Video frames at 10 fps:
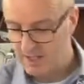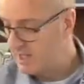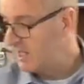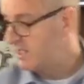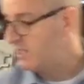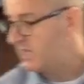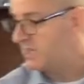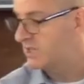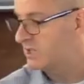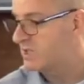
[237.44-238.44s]
it
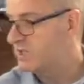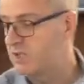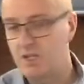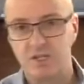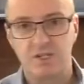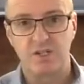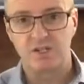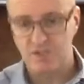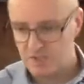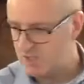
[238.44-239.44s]
takes a
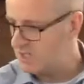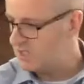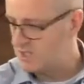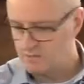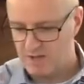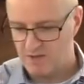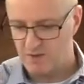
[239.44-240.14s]
certain amount